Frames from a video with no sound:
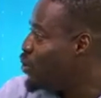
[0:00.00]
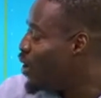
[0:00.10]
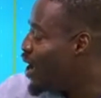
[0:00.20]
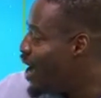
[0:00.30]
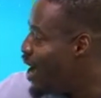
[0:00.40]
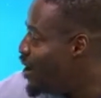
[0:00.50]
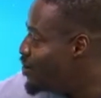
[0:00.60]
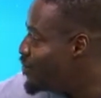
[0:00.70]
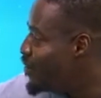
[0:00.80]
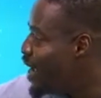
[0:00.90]
you
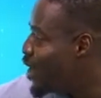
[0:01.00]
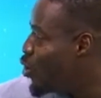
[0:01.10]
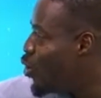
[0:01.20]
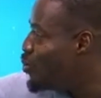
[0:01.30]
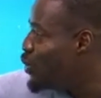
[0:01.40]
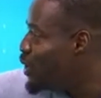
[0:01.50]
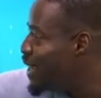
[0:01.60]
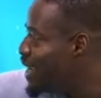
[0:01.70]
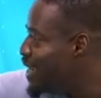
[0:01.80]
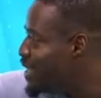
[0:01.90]
have a
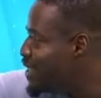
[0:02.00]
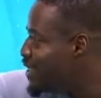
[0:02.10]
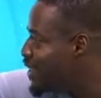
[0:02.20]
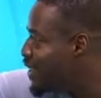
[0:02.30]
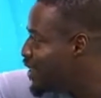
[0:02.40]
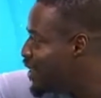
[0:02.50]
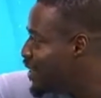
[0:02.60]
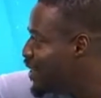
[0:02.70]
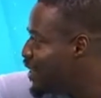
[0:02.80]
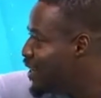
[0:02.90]
communication,
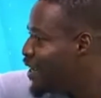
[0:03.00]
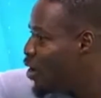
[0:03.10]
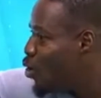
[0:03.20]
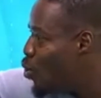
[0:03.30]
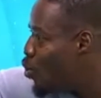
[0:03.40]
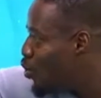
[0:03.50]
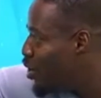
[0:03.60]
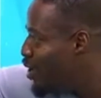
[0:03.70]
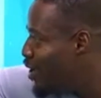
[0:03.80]
a hole